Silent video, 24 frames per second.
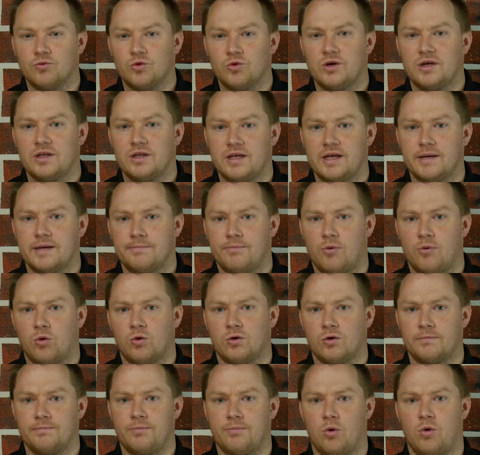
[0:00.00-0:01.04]
really
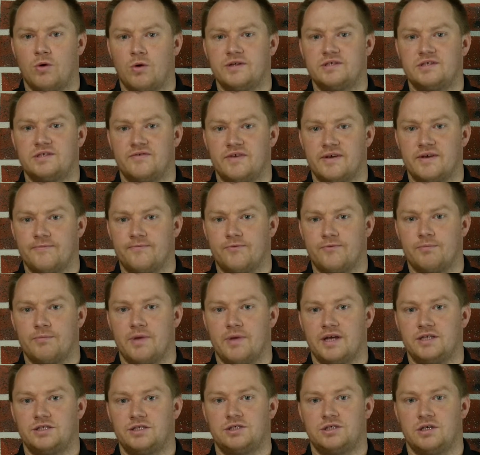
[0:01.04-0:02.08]
important points of
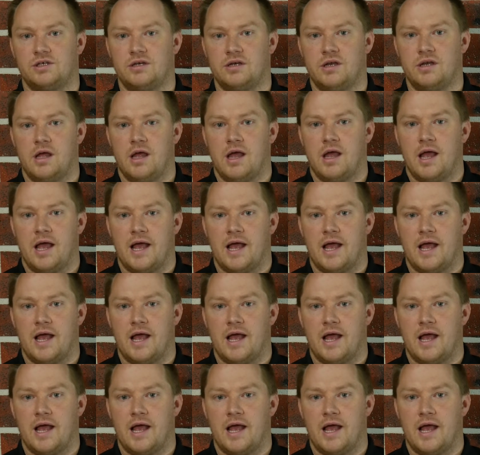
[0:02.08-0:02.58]
information